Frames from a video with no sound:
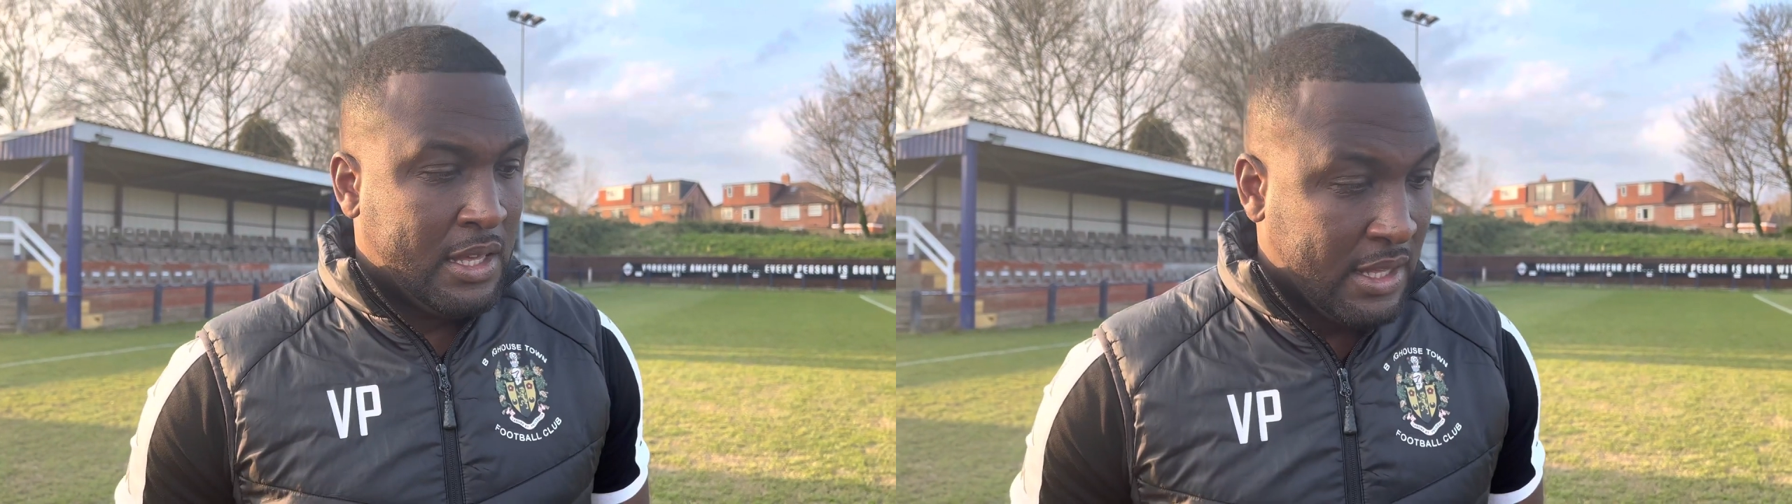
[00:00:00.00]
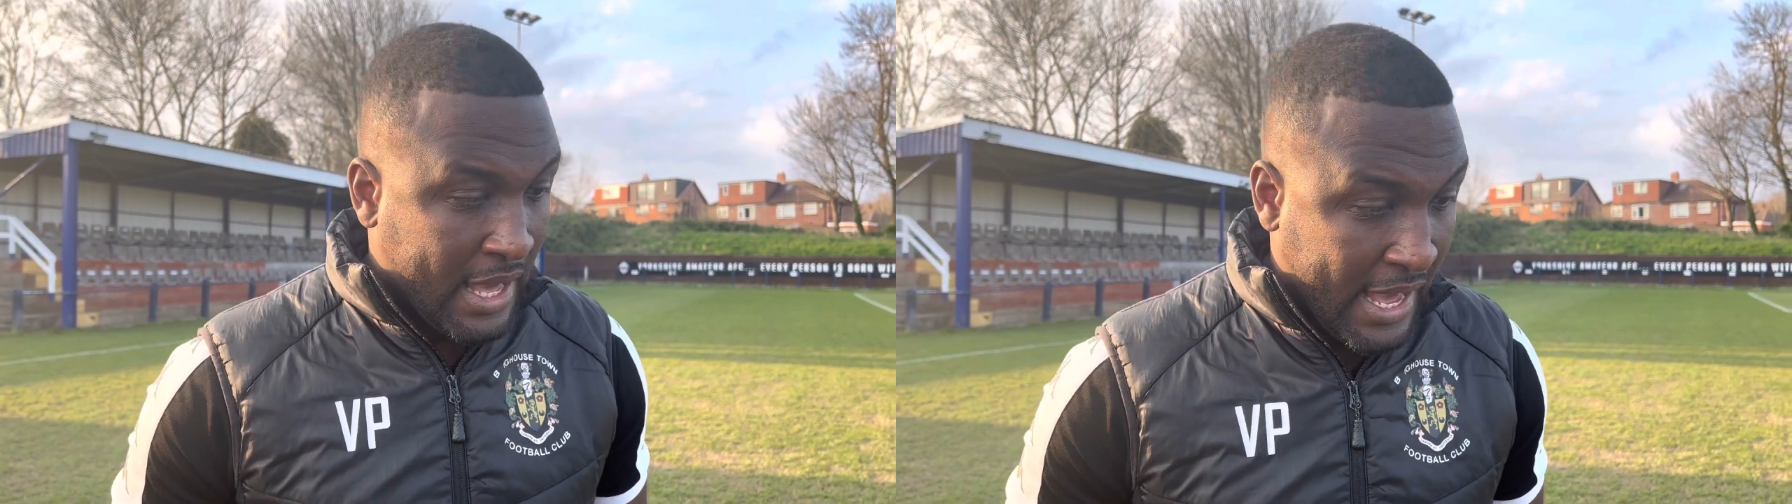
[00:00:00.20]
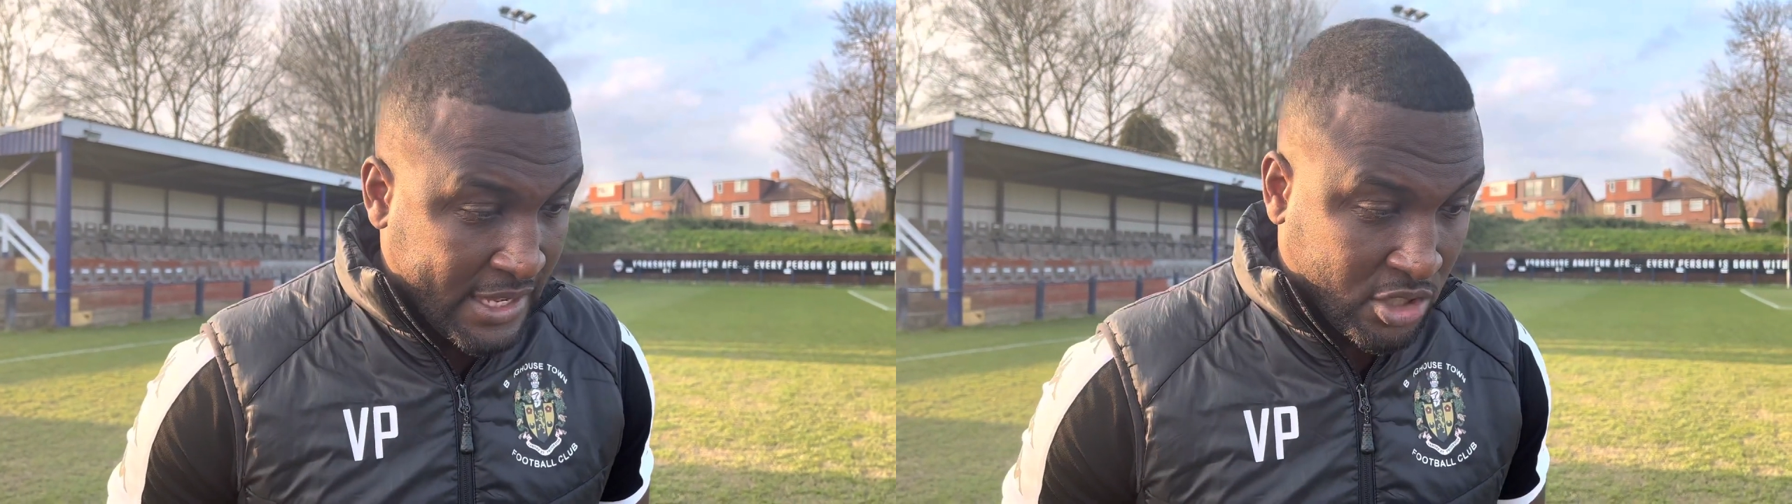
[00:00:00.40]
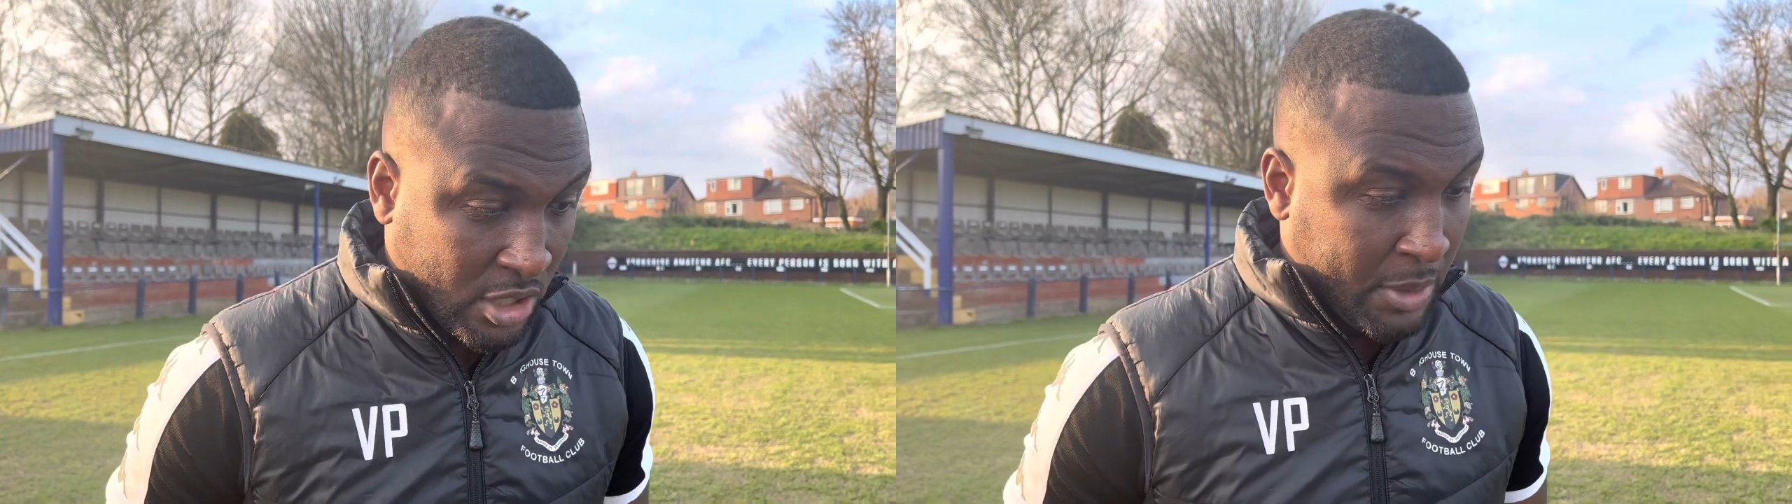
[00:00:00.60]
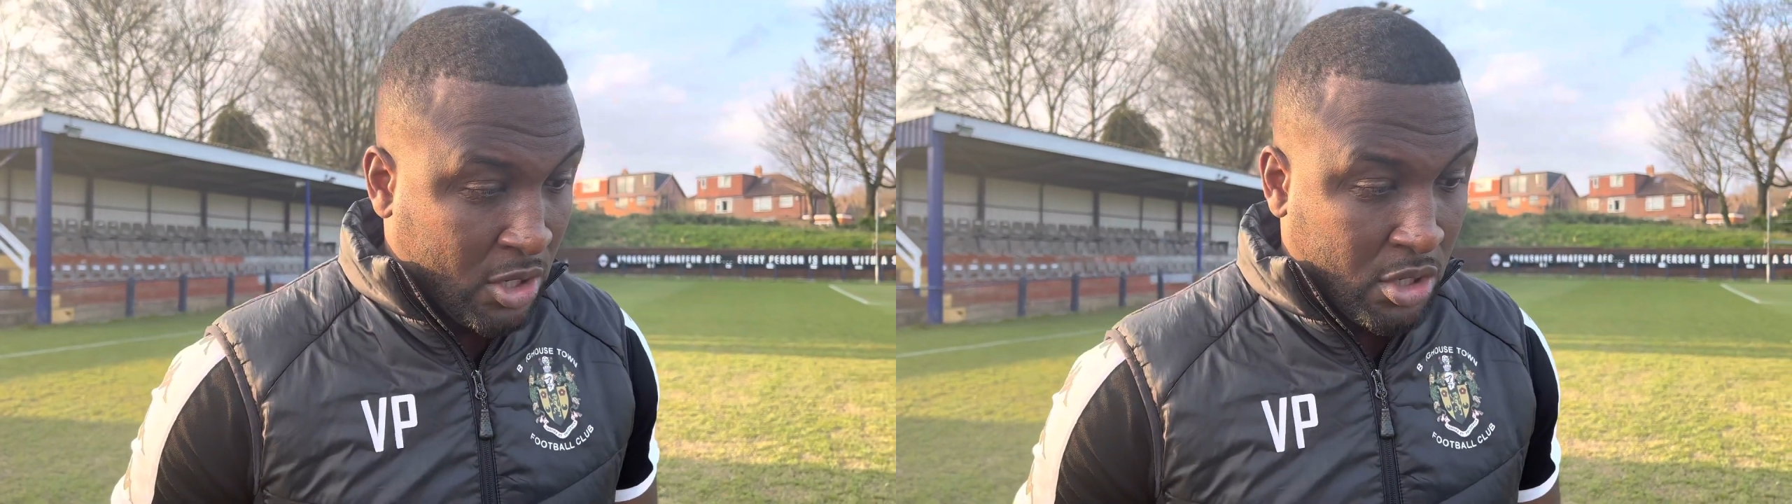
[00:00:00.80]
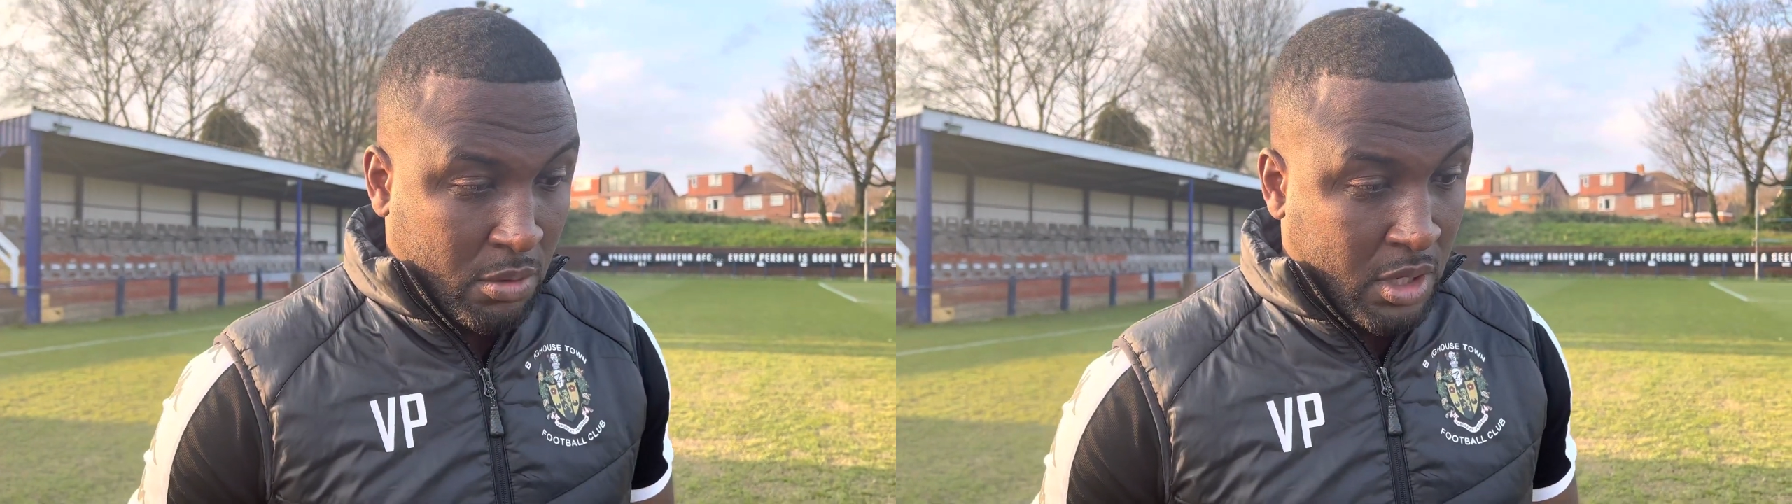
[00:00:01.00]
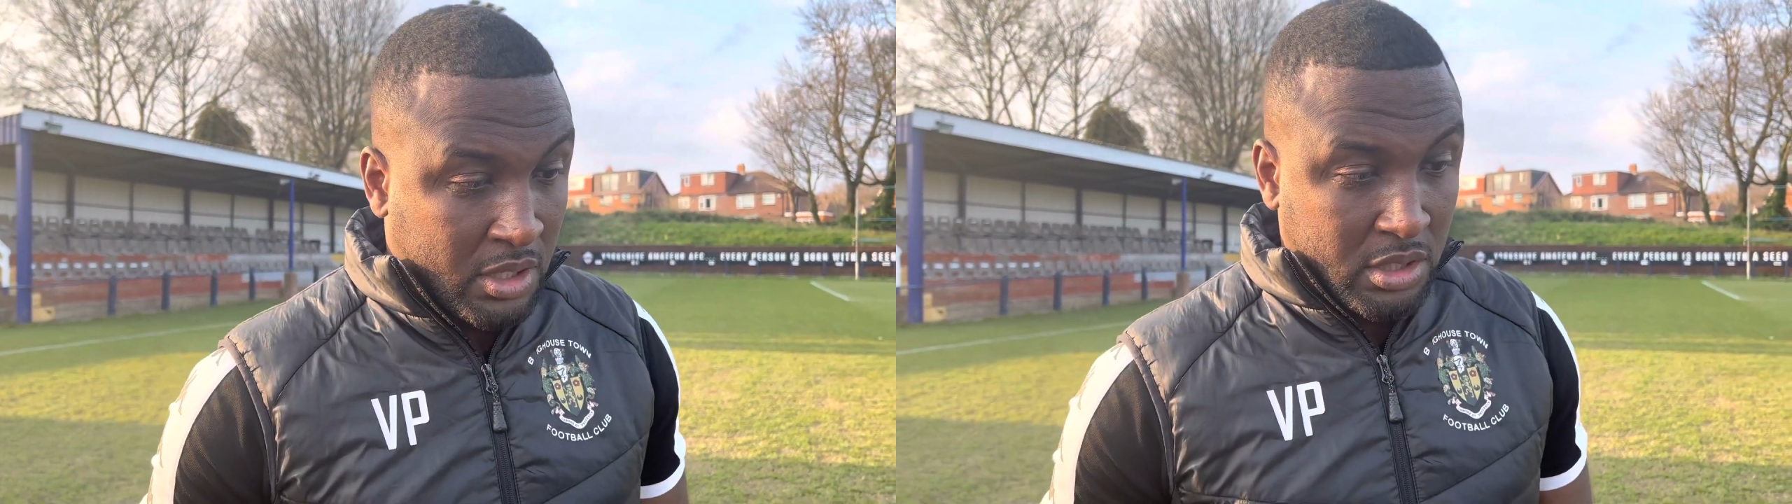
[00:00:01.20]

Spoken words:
Yeah, it's going to be another one